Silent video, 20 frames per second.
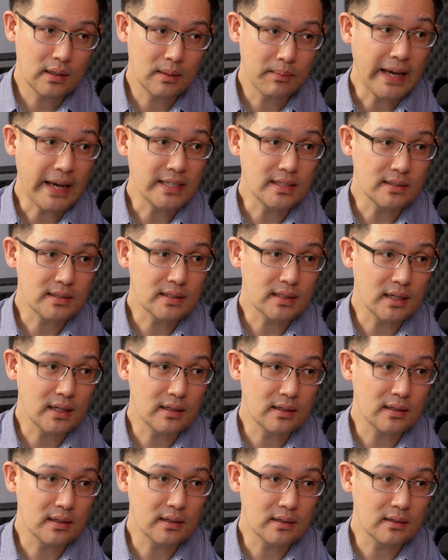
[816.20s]
patients
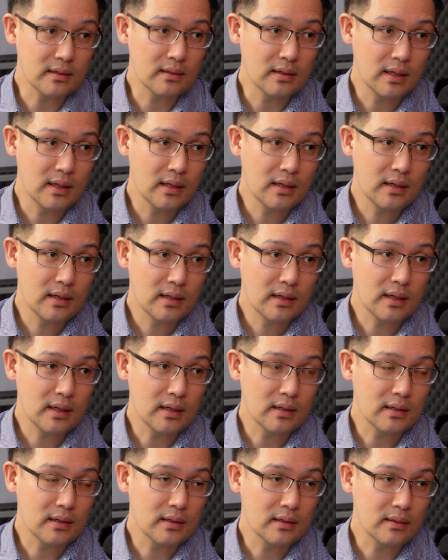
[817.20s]
can
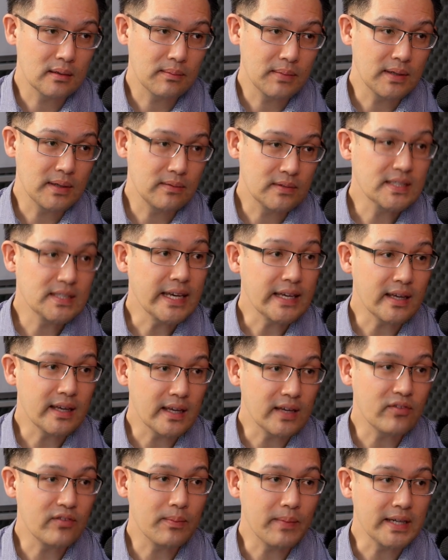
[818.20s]
be seeking
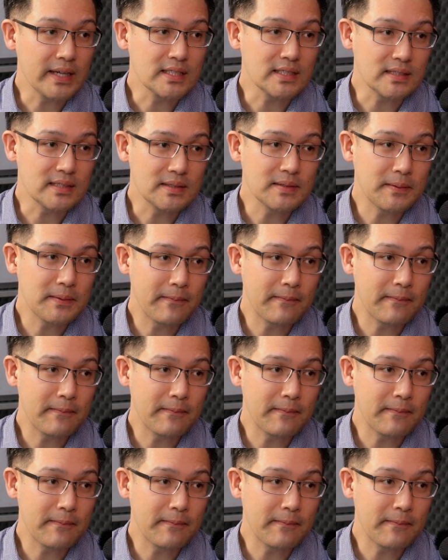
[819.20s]
information.